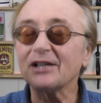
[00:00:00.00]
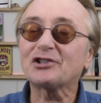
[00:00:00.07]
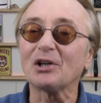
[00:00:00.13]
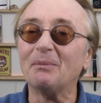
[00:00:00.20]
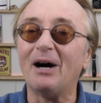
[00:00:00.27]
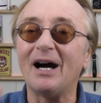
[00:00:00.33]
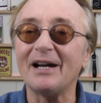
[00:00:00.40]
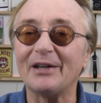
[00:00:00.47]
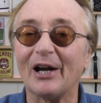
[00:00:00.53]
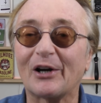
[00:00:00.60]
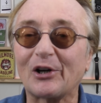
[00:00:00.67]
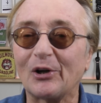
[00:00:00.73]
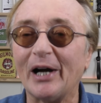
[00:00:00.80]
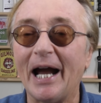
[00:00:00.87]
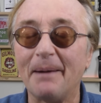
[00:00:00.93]
Here's some more of their
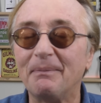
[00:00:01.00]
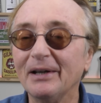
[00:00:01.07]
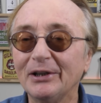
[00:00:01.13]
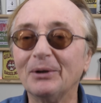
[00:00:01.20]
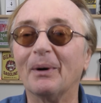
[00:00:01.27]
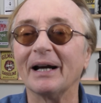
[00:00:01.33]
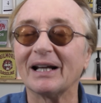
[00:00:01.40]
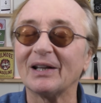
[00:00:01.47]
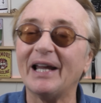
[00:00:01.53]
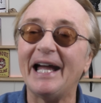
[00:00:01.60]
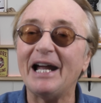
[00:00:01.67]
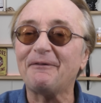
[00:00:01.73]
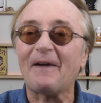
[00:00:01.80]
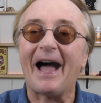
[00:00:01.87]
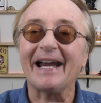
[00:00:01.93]
crap. You want to
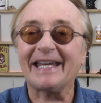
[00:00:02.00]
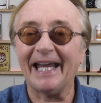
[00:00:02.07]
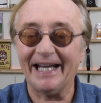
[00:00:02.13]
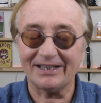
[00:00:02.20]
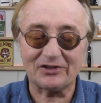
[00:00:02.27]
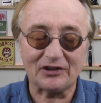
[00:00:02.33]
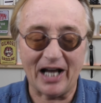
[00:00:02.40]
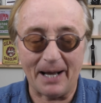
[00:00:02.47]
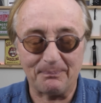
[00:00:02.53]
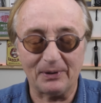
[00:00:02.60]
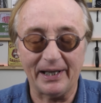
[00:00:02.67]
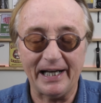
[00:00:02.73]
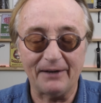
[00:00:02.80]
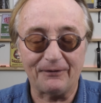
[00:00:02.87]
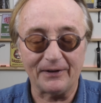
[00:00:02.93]
laugh? I can't stop
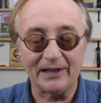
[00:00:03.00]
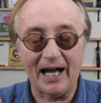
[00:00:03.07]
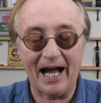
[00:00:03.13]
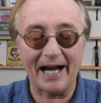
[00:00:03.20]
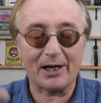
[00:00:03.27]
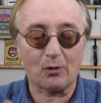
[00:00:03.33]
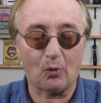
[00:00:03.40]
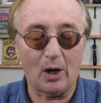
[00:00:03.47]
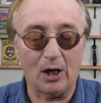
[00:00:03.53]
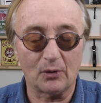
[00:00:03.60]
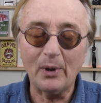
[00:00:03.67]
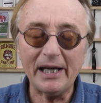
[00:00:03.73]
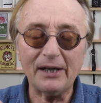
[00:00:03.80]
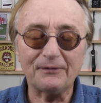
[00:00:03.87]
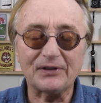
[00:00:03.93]
laughing. I
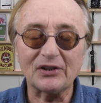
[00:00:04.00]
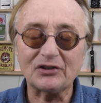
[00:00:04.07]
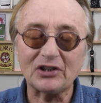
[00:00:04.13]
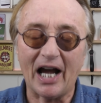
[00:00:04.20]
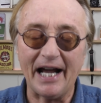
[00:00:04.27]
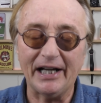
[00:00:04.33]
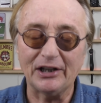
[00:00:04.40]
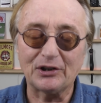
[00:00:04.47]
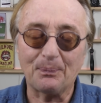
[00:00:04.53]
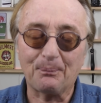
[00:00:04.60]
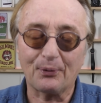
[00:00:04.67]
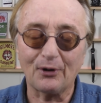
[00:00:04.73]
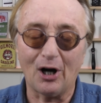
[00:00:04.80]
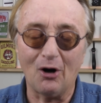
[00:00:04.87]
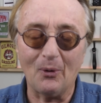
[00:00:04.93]
quote We have decided to
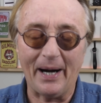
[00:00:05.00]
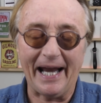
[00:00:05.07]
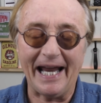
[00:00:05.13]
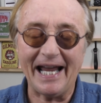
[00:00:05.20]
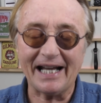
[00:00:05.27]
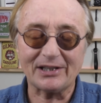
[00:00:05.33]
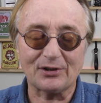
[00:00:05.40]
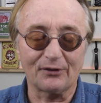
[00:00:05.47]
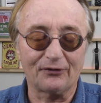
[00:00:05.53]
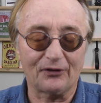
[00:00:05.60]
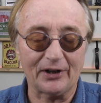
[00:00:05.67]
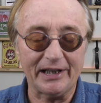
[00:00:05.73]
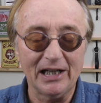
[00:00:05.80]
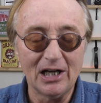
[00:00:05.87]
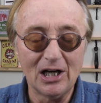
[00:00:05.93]

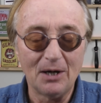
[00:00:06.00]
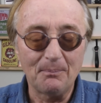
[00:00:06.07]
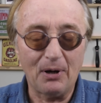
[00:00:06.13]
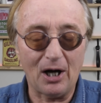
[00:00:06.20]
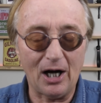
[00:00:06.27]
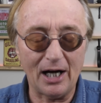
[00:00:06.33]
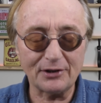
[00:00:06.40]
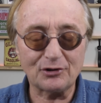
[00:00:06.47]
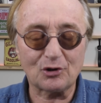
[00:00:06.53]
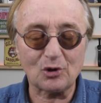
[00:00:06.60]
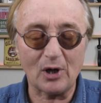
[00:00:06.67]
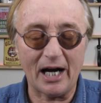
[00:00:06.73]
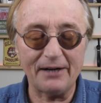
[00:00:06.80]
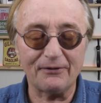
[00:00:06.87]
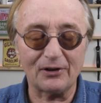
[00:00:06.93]
proactively pause
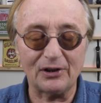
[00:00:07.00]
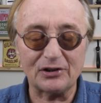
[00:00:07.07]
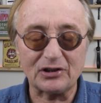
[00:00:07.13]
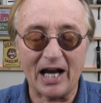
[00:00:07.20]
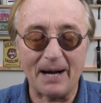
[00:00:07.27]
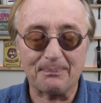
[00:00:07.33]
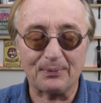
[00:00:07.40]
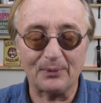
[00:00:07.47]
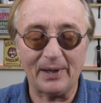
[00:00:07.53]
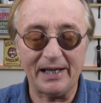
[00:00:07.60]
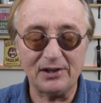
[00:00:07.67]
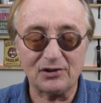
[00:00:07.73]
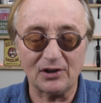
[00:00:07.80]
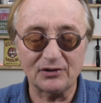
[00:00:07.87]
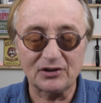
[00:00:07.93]
driverless
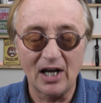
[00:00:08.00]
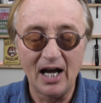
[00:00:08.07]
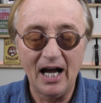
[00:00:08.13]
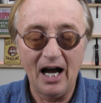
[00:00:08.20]
operations,